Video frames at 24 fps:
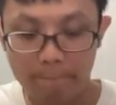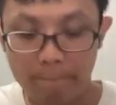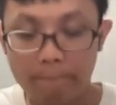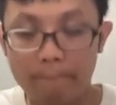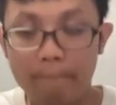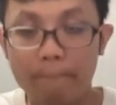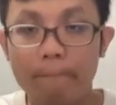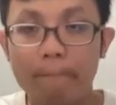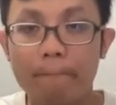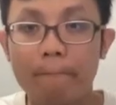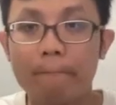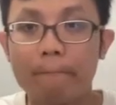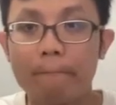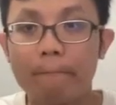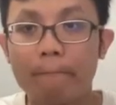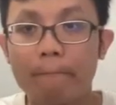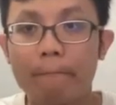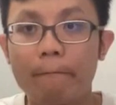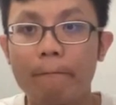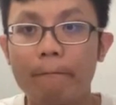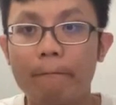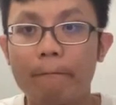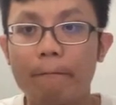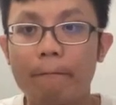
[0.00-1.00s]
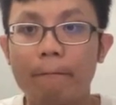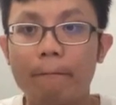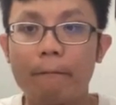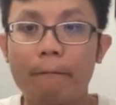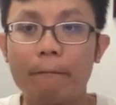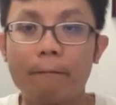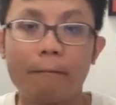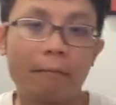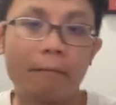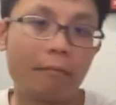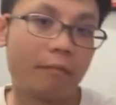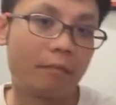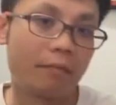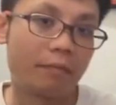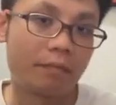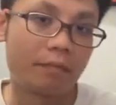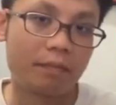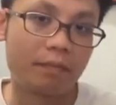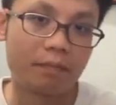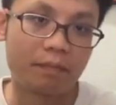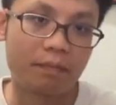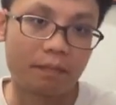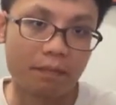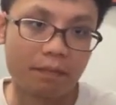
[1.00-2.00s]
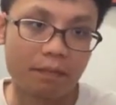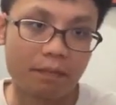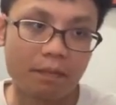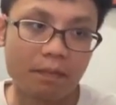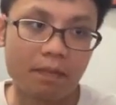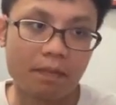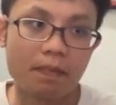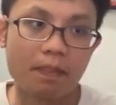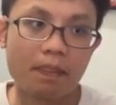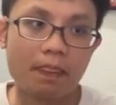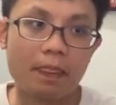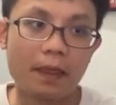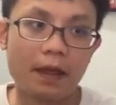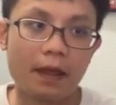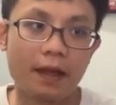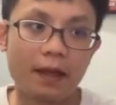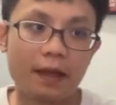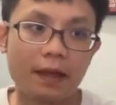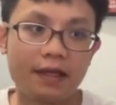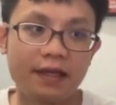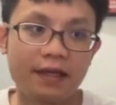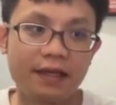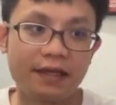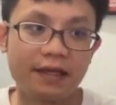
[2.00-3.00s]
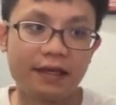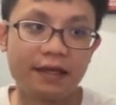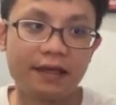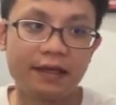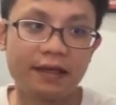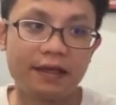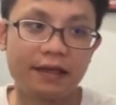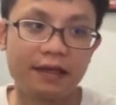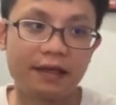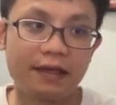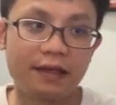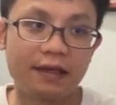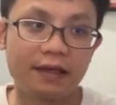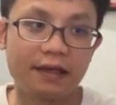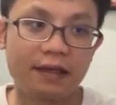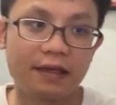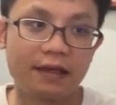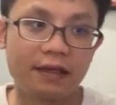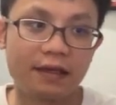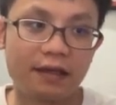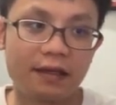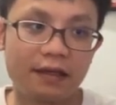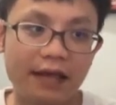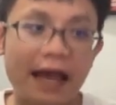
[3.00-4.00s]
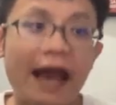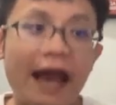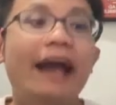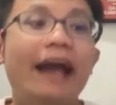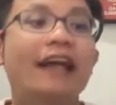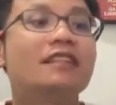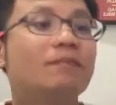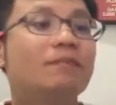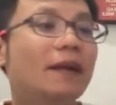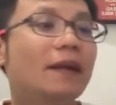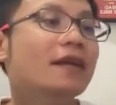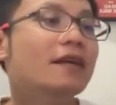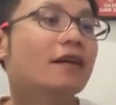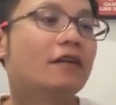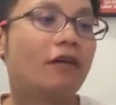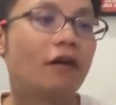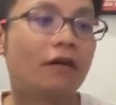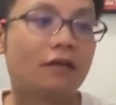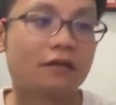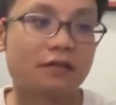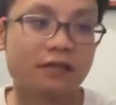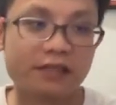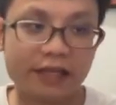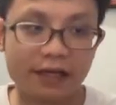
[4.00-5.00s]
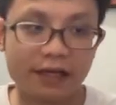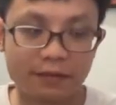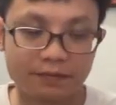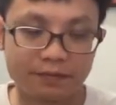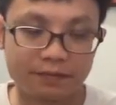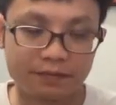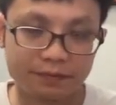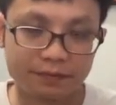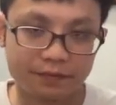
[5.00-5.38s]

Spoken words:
So I just explain. Yeah, explain the concept.